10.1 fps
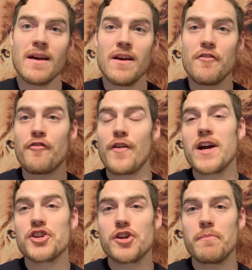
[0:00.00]

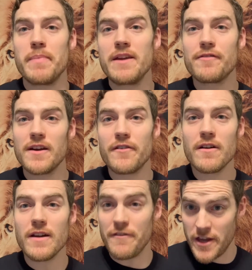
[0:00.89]
fresh beef liver,
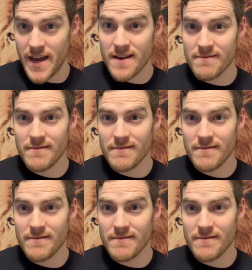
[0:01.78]
if you can,